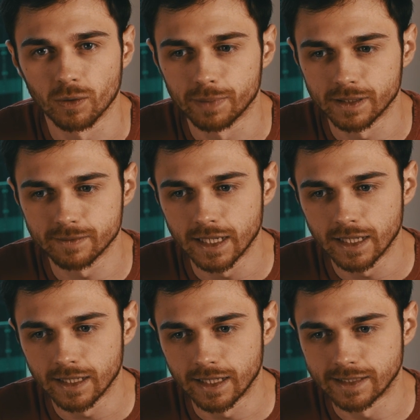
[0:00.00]
But
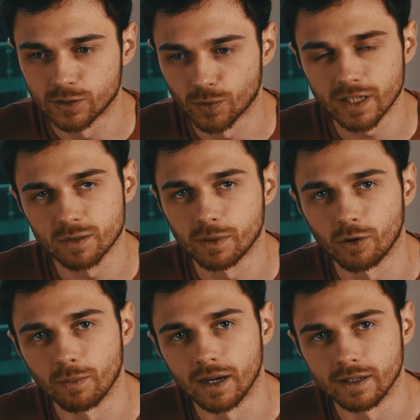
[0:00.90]
it's great to be
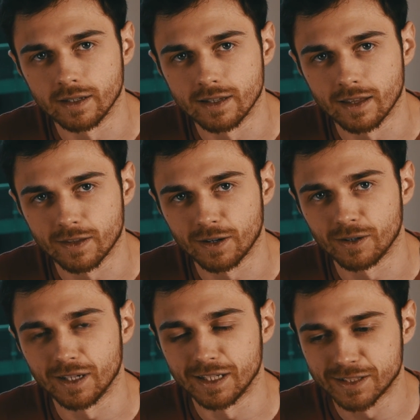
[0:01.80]
reminded that
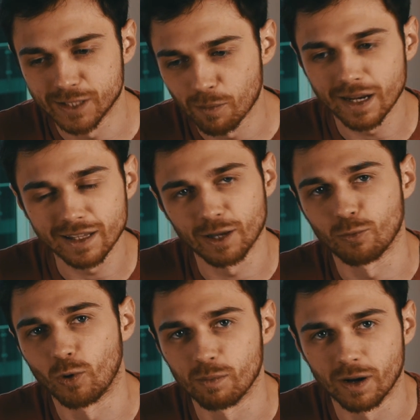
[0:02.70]
there is somebody like
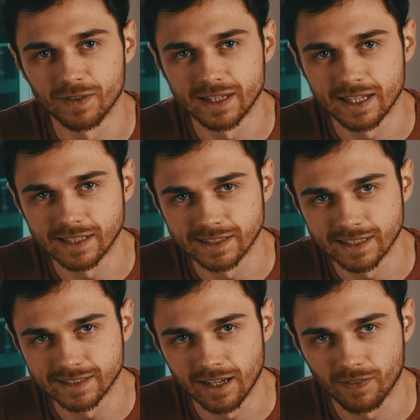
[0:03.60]
Warren Buffett that
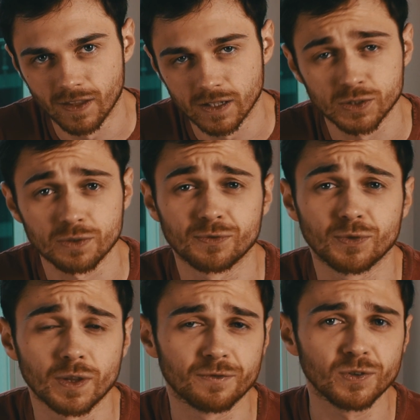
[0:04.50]
exists out there. So
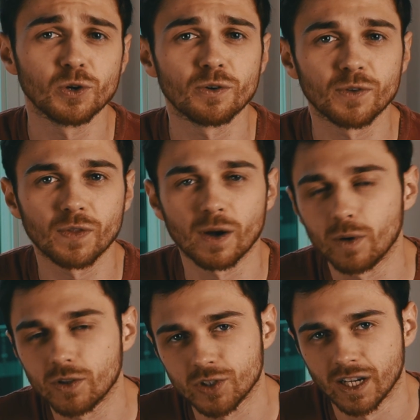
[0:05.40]
for the few of you that
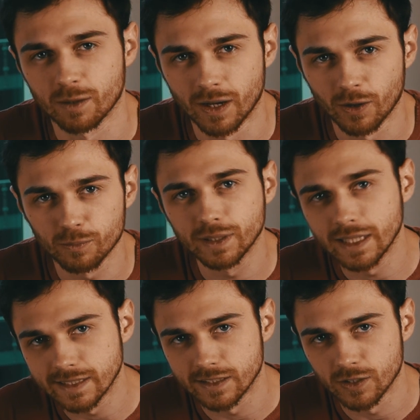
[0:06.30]
will check him out,
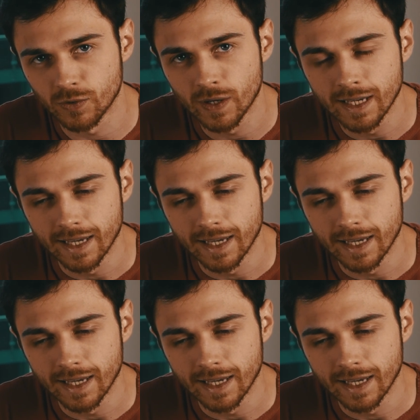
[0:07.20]
please do.